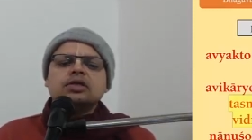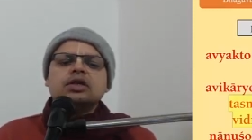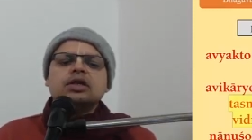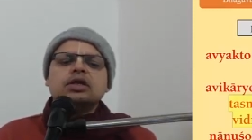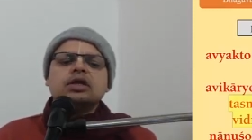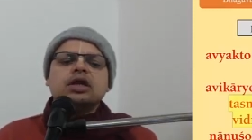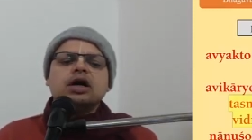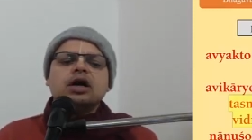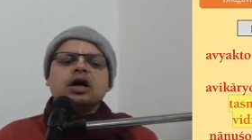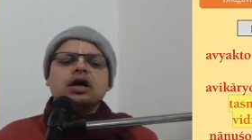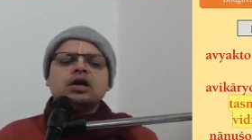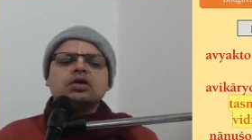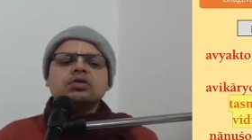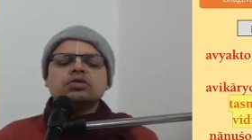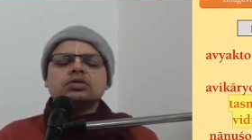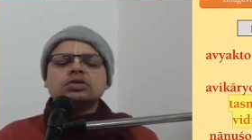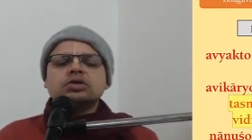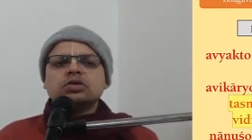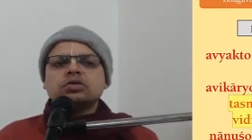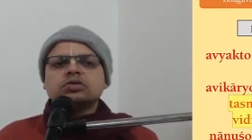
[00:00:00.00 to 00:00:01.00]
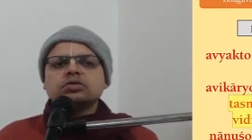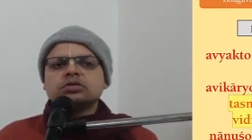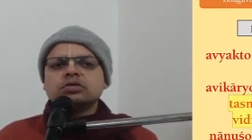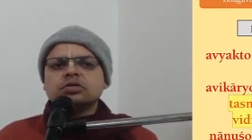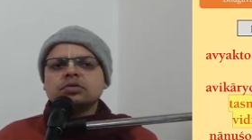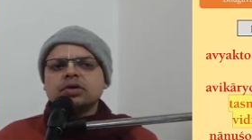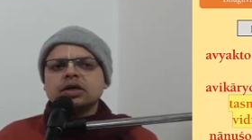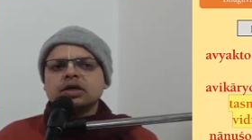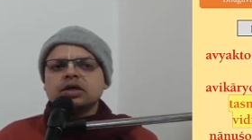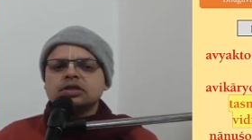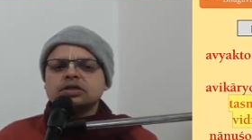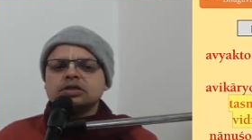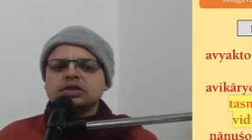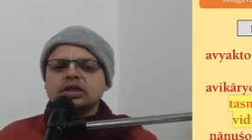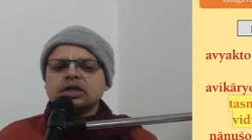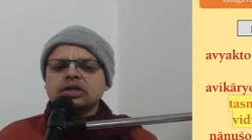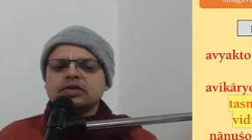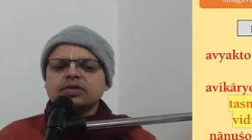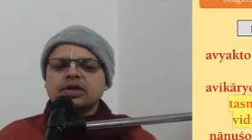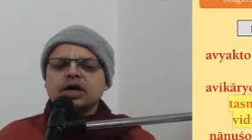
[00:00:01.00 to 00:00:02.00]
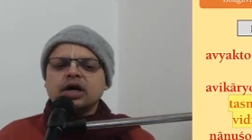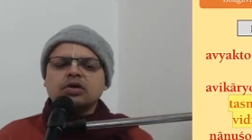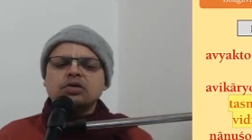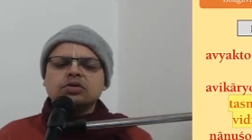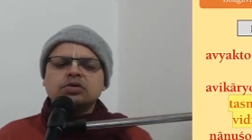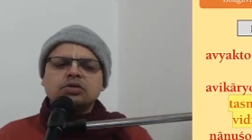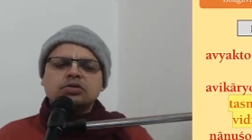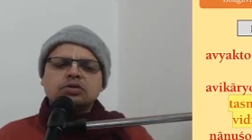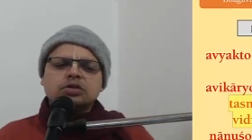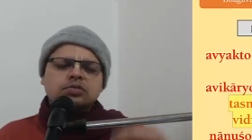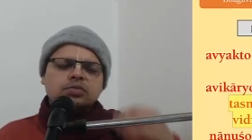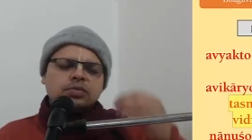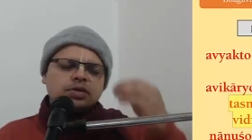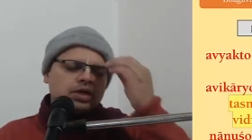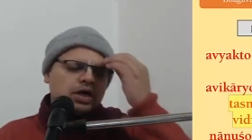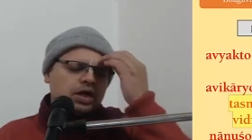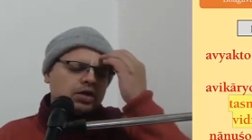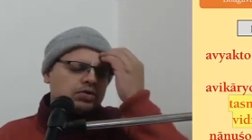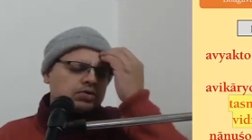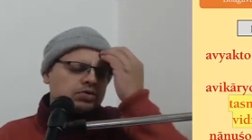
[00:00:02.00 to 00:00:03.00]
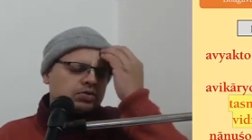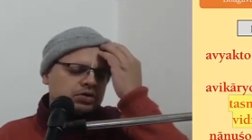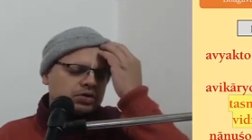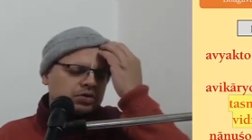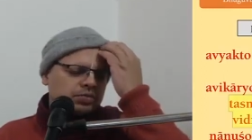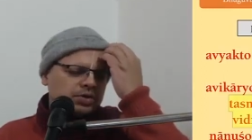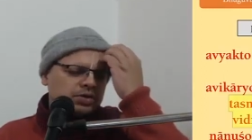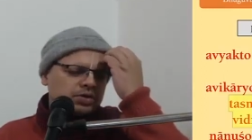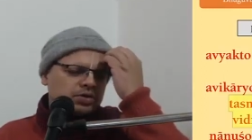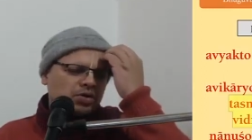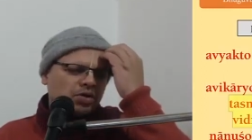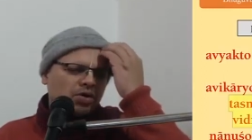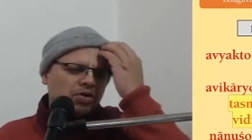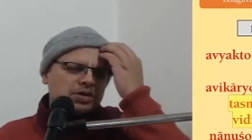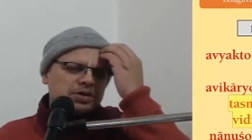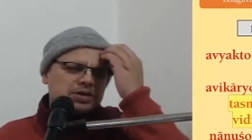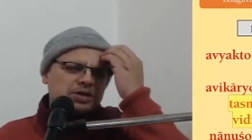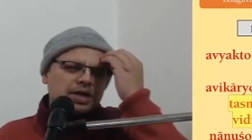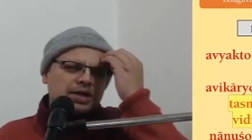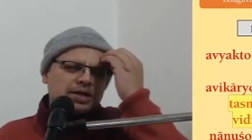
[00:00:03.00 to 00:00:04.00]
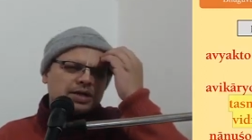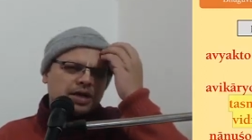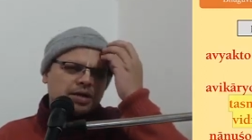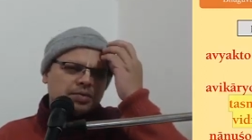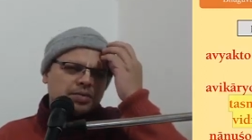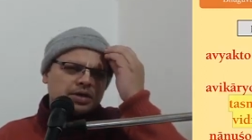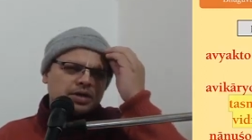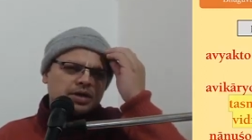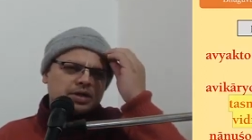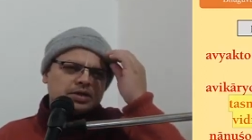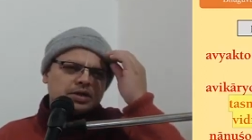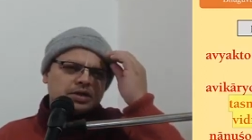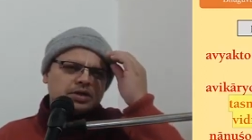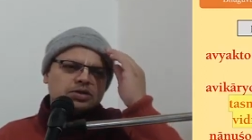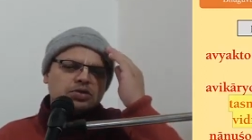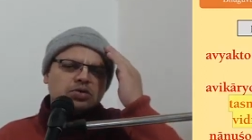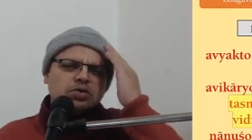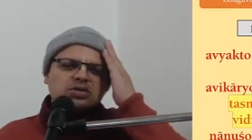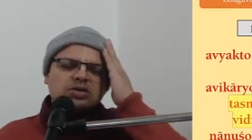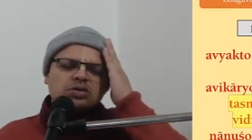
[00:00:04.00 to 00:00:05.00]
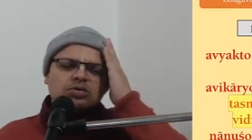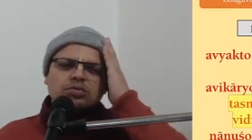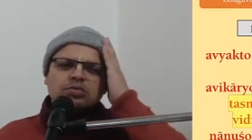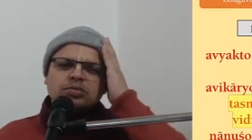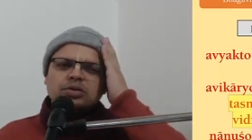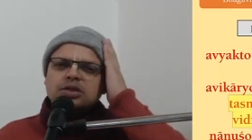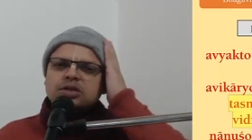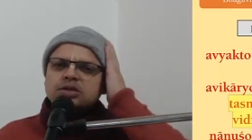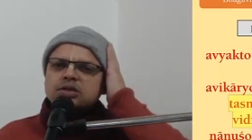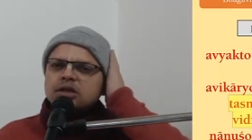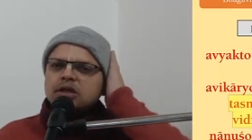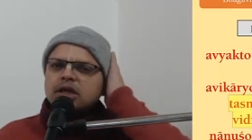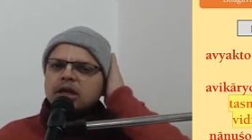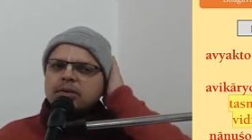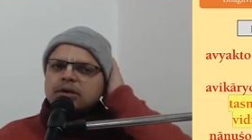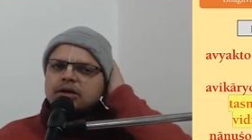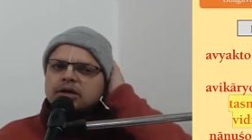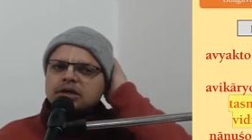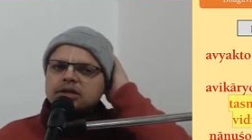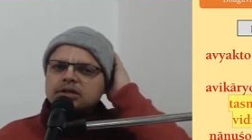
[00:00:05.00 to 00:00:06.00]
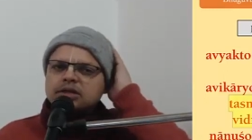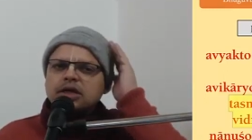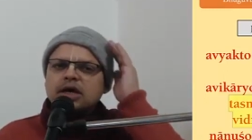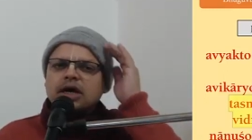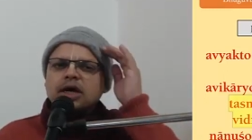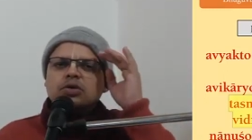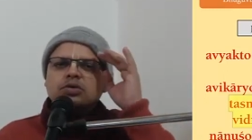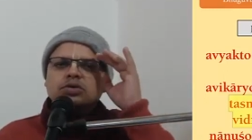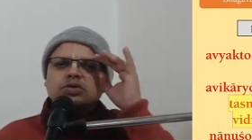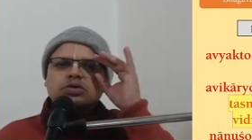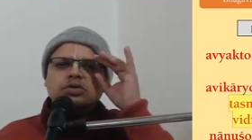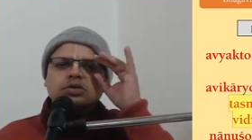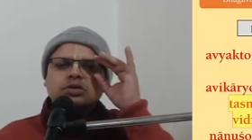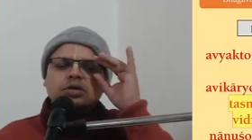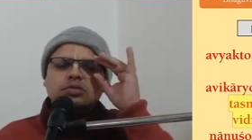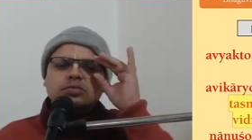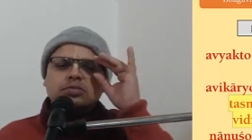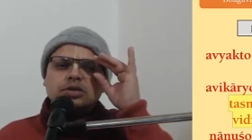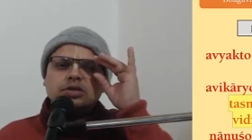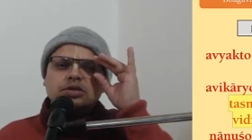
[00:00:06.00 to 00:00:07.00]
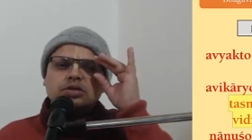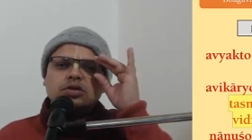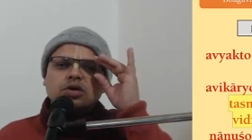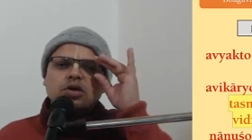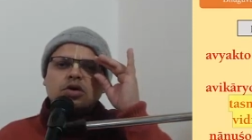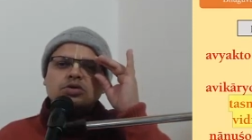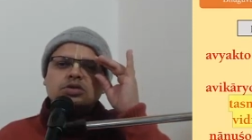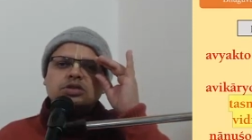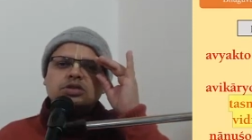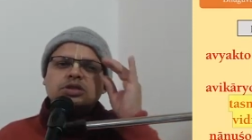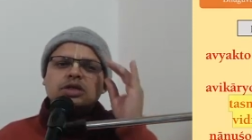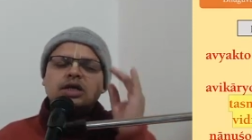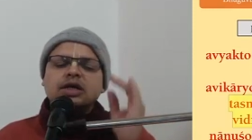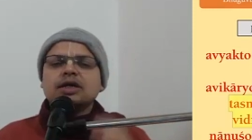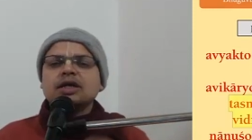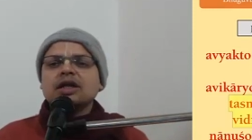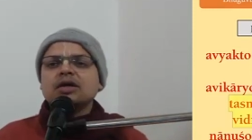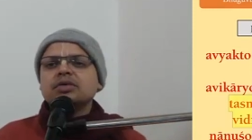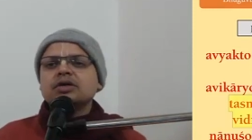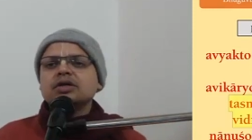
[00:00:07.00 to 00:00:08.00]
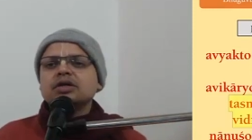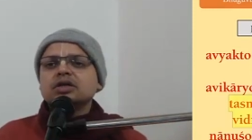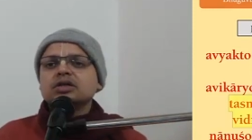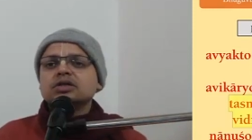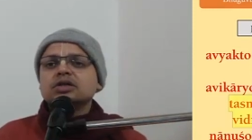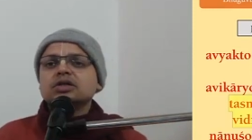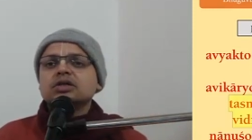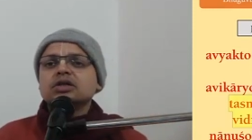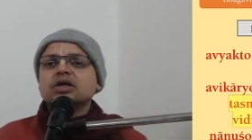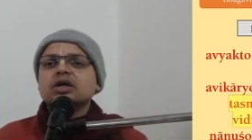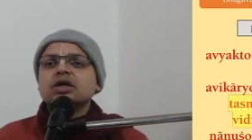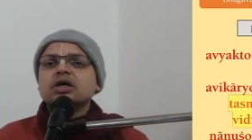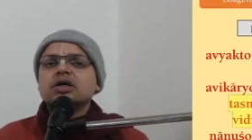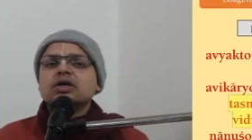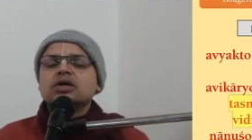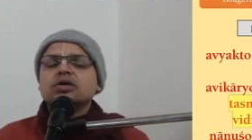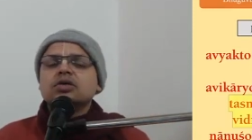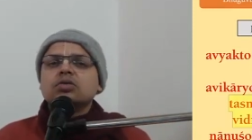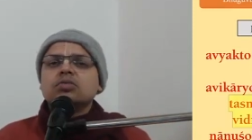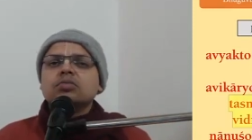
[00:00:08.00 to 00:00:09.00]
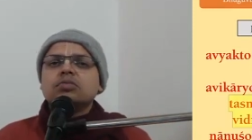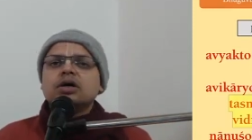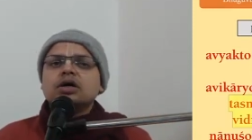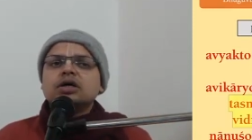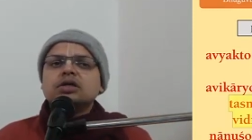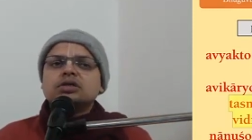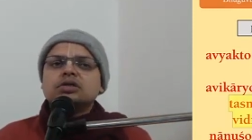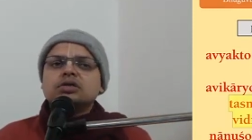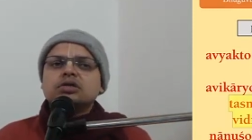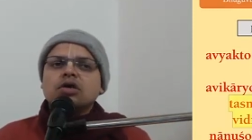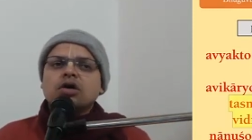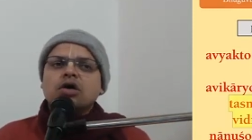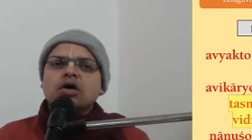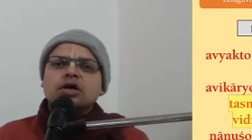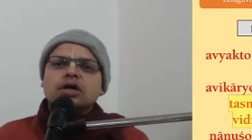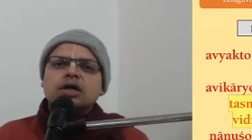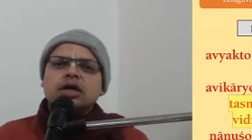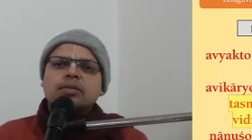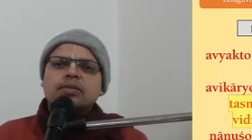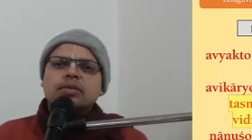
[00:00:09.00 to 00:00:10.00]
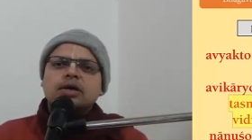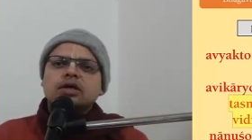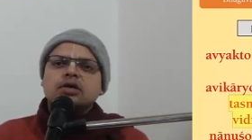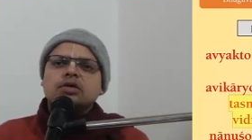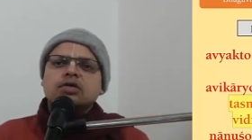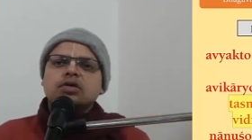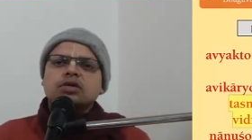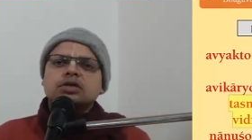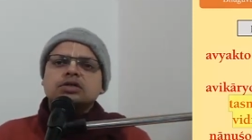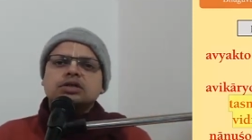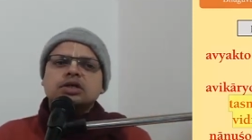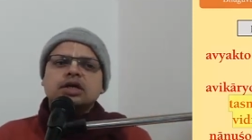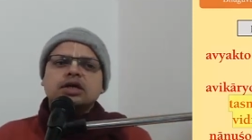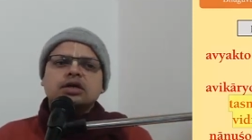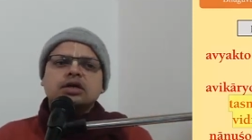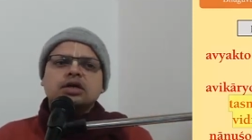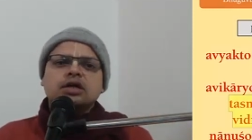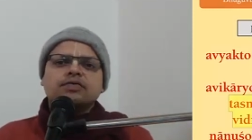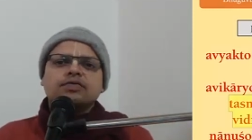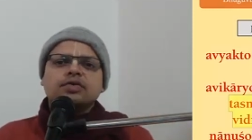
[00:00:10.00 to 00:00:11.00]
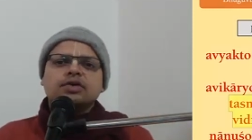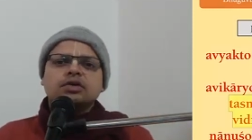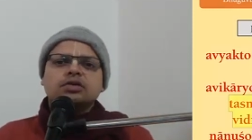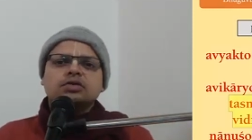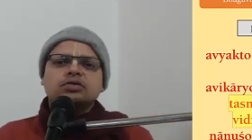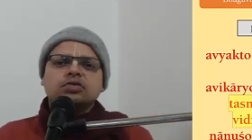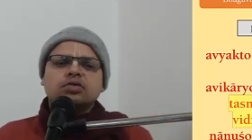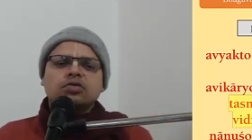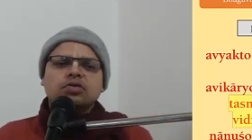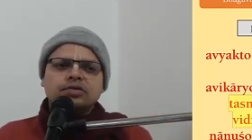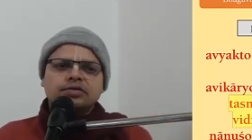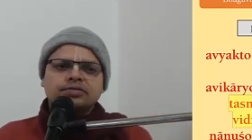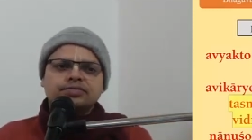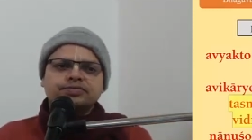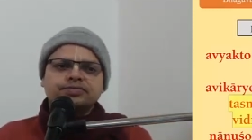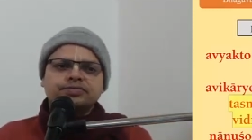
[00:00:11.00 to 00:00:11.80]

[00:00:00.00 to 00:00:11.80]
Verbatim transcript: Na anushochitam parasi. Anushochit means anushochit means constant lamentation. Shochitam means lamentation. Anushochitam means constant lamentation. You must not lament constantly for the soul.